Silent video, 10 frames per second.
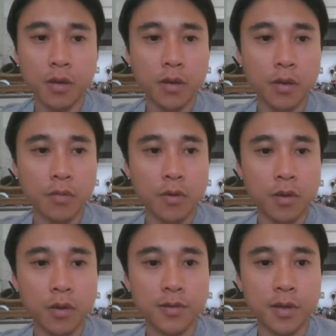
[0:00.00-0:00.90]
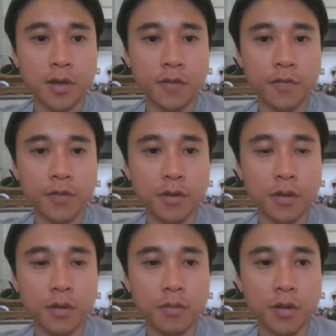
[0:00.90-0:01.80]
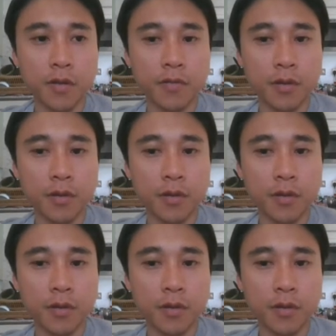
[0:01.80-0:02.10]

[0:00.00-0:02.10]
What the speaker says: we're going to have to bluff here.